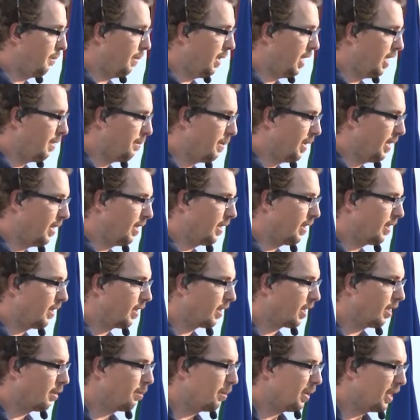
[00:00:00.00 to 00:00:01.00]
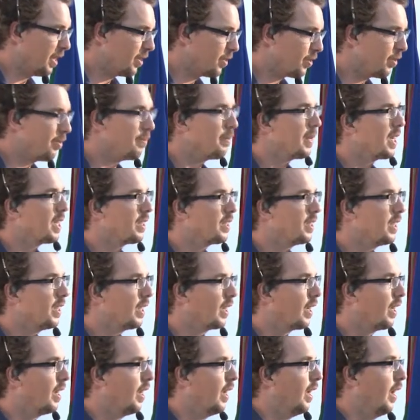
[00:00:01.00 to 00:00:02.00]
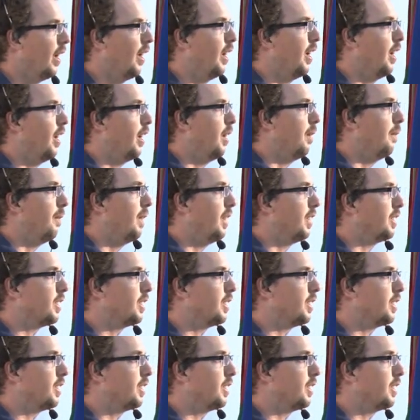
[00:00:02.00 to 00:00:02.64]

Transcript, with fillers: in my opinion, not going to be as dramatic um,